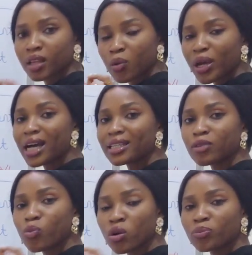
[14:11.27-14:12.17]
and we
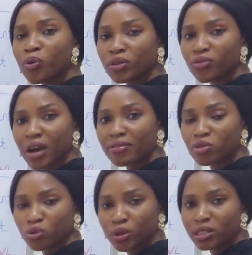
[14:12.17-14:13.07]
added
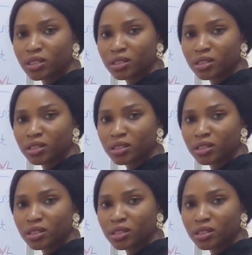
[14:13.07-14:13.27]
1.5 to it,